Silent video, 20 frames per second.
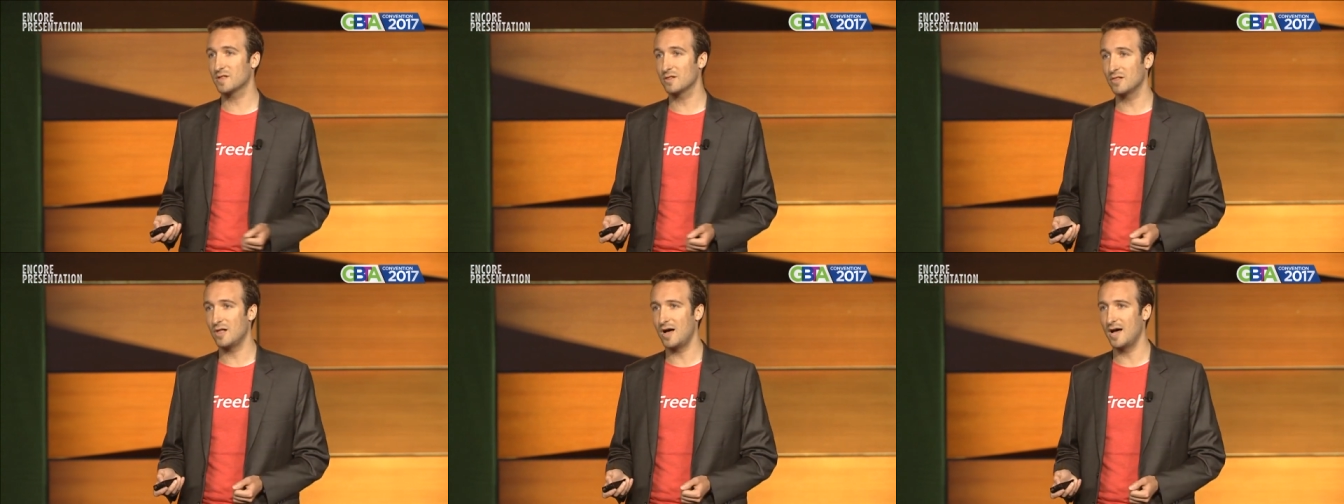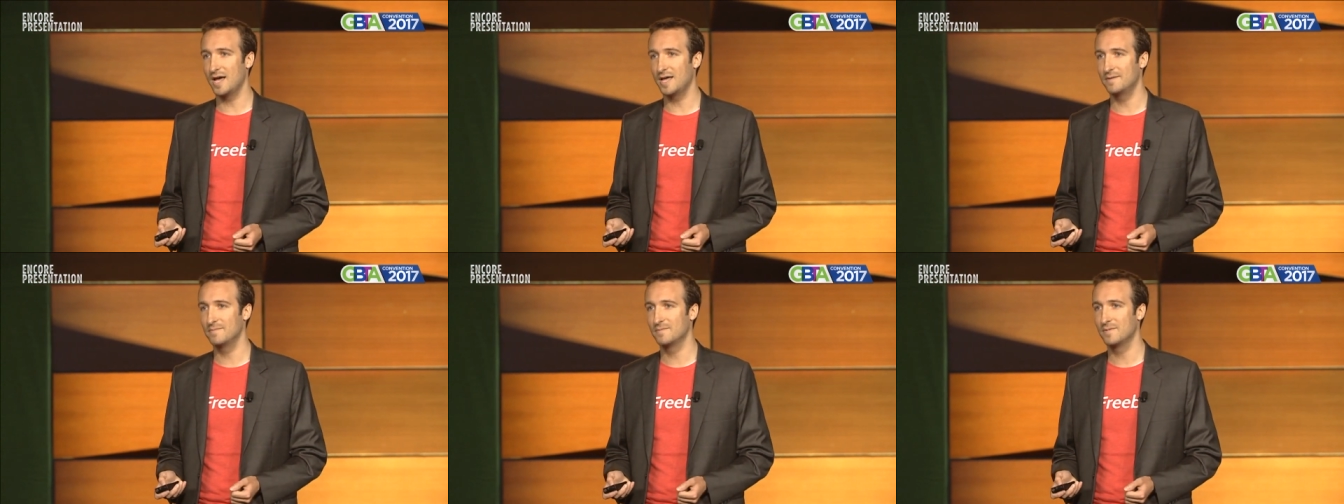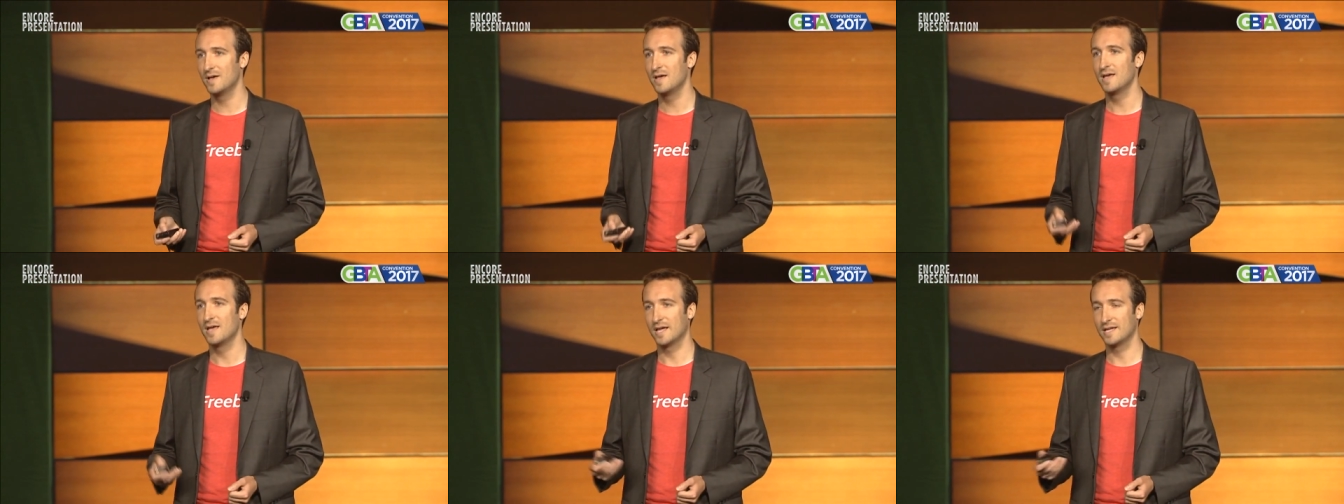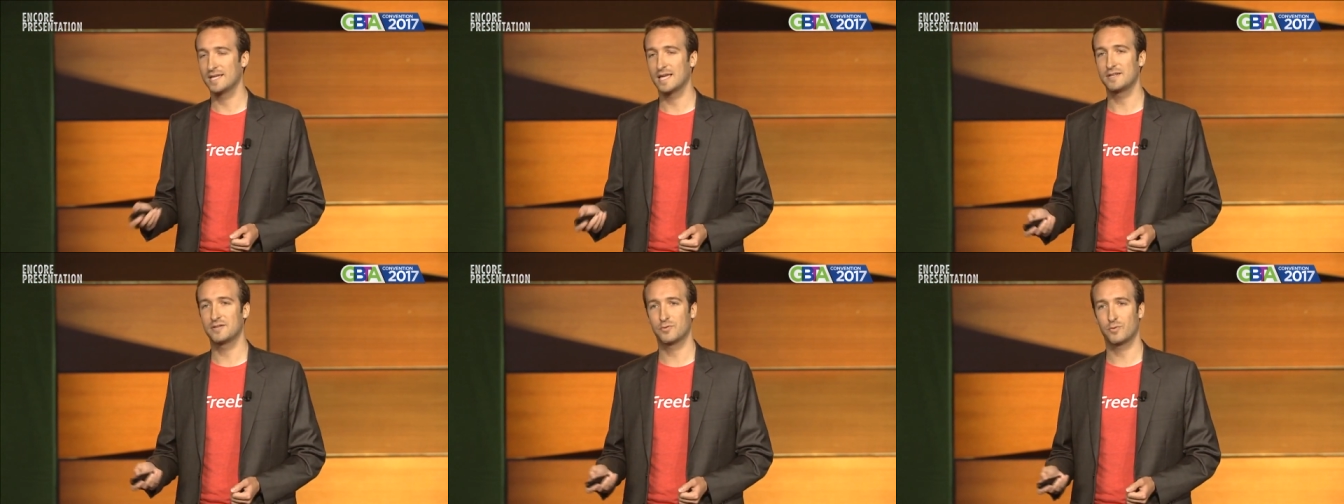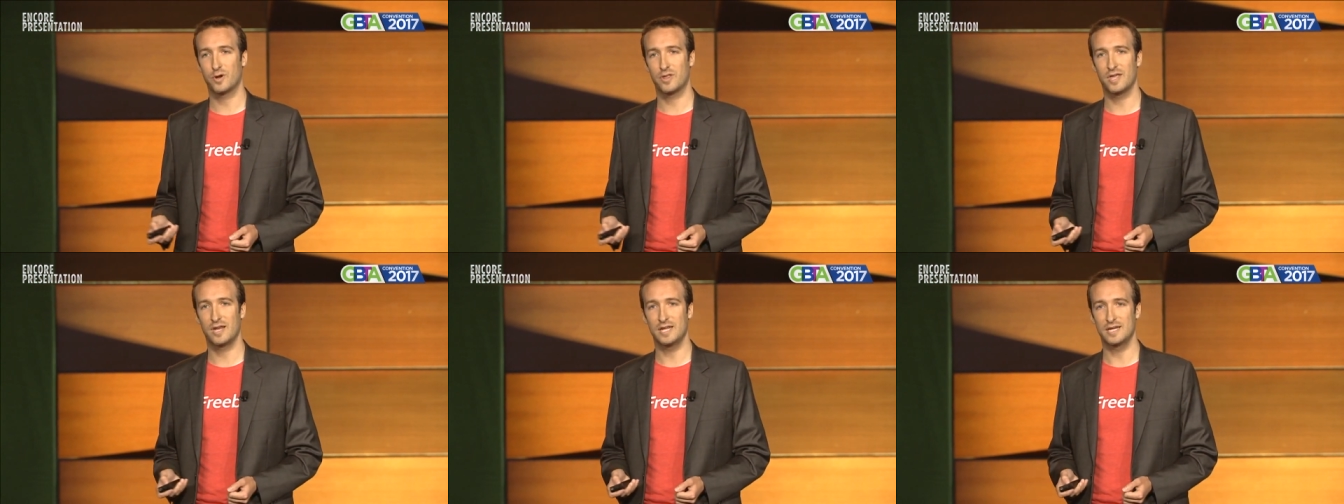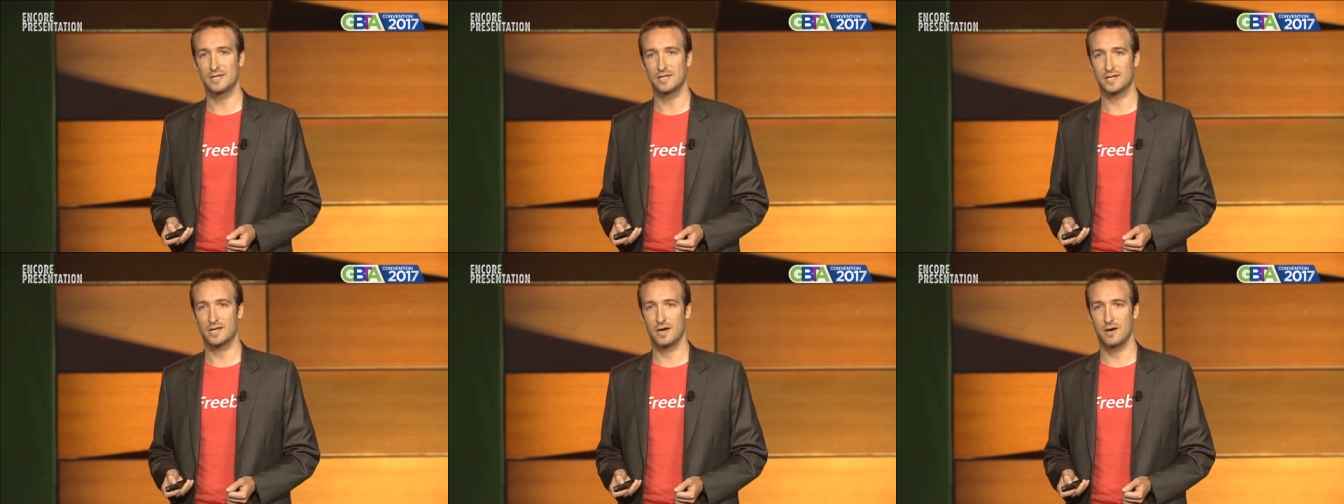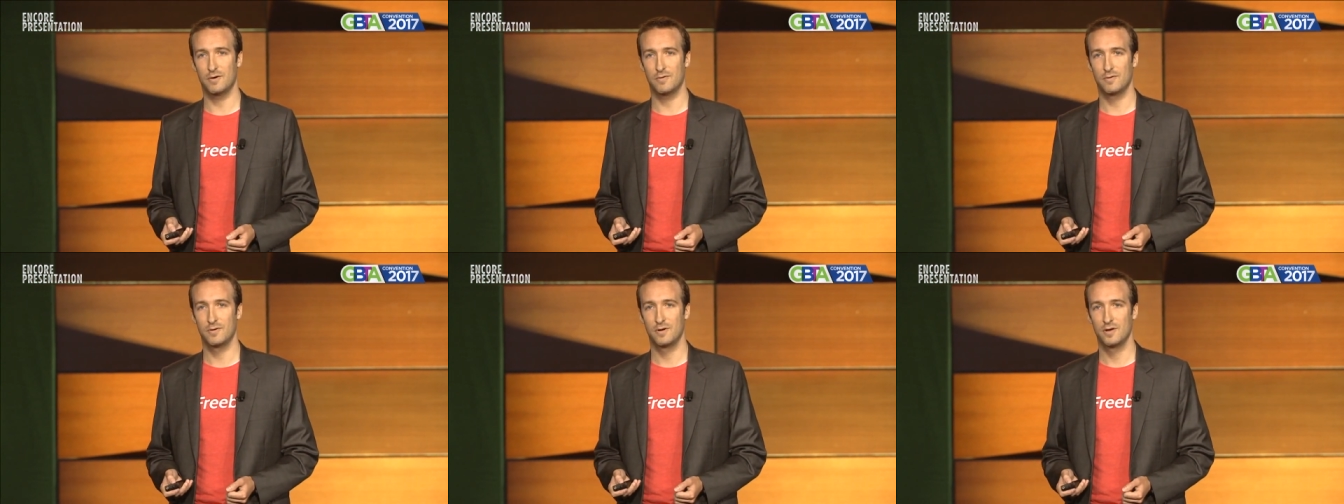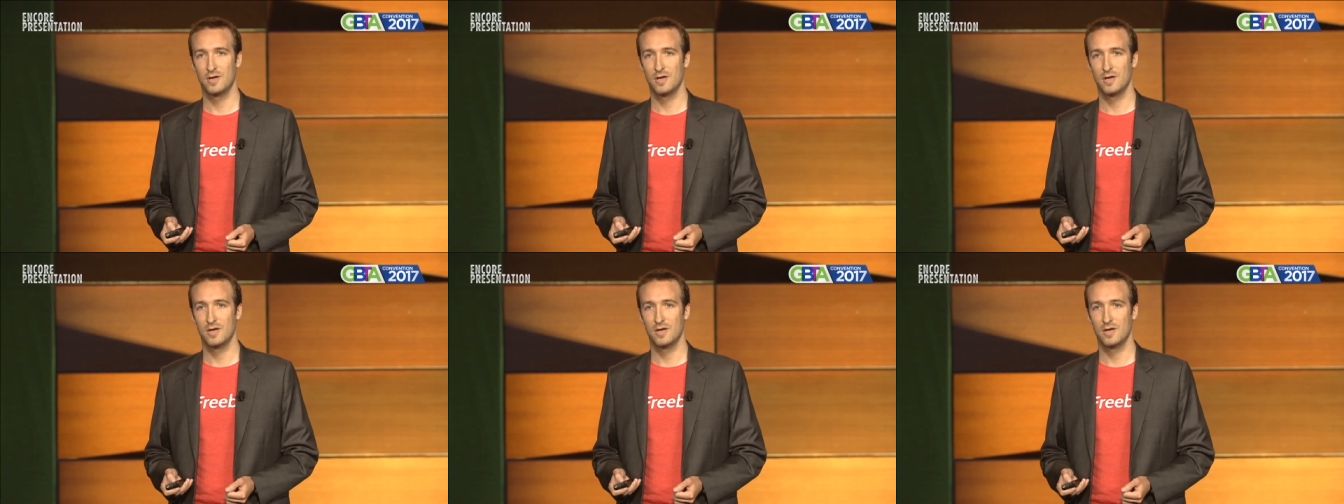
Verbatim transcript: the line and get to where they need to go.